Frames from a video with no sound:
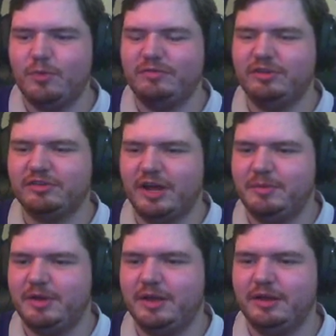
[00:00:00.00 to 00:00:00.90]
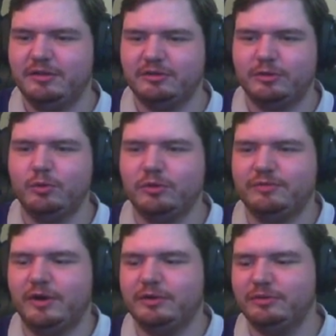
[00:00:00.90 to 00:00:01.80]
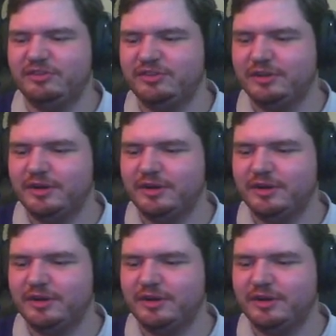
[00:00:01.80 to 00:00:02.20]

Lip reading: with this game here. So the quarterfinals.